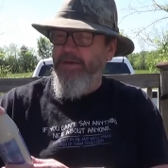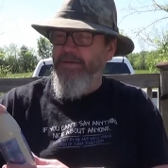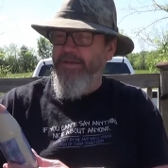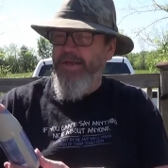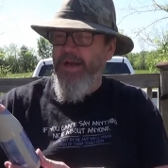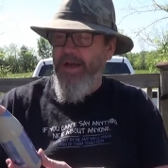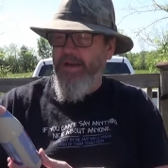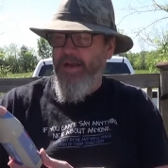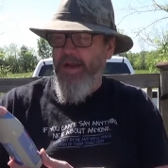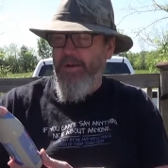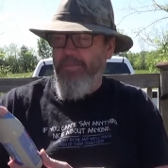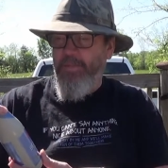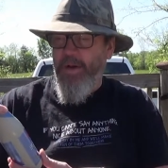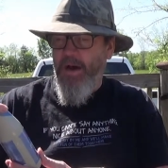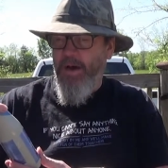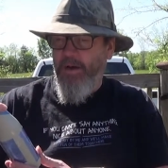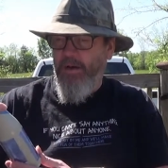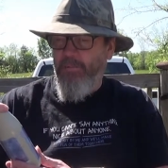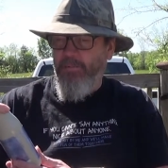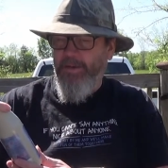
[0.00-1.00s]
inside that
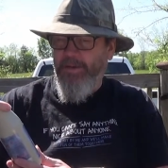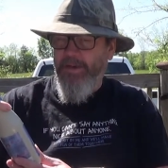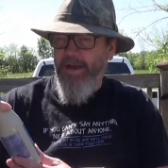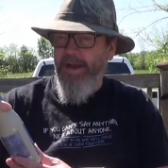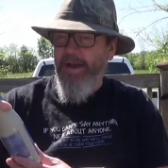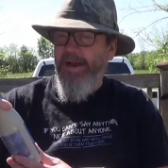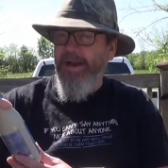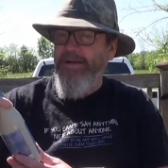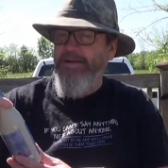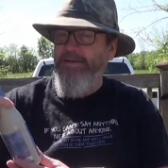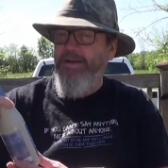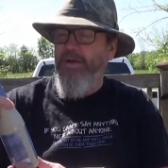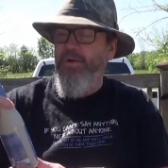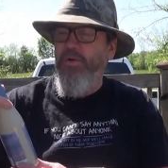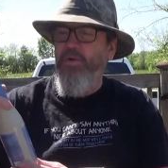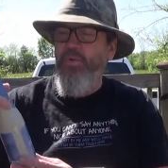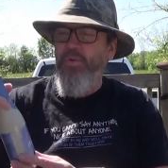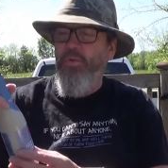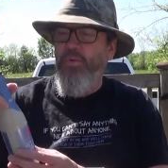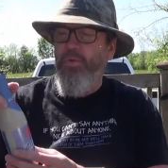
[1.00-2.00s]
bottle, but that's a
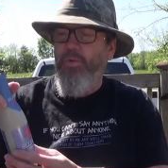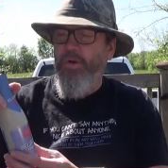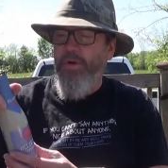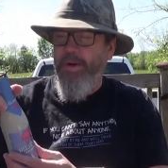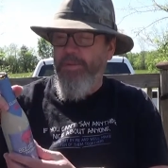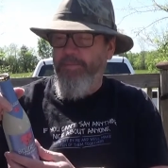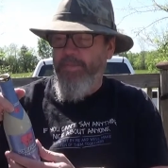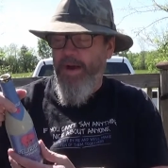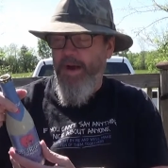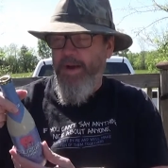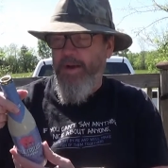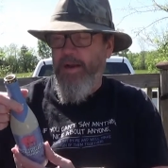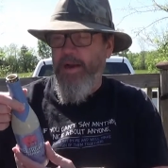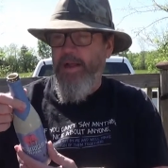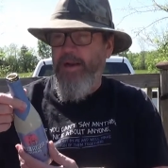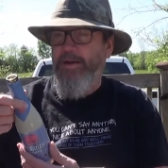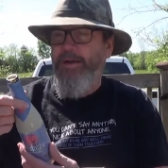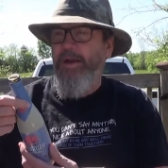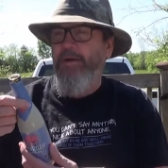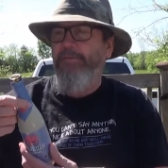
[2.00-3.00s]
cool looking bottle.
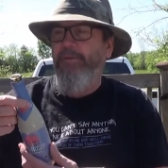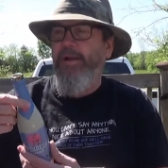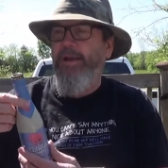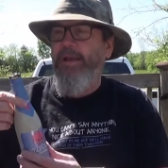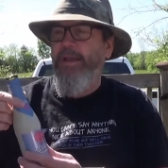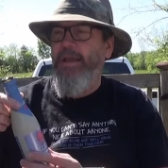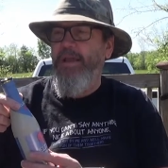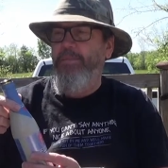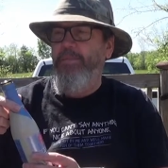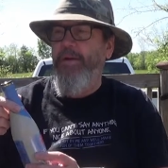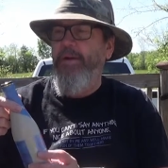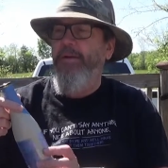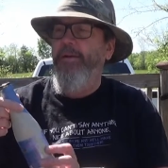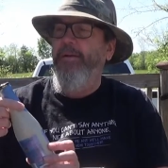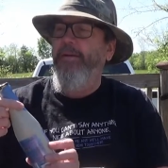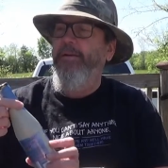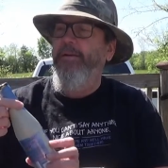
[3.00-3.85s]
I'll definitely keep it.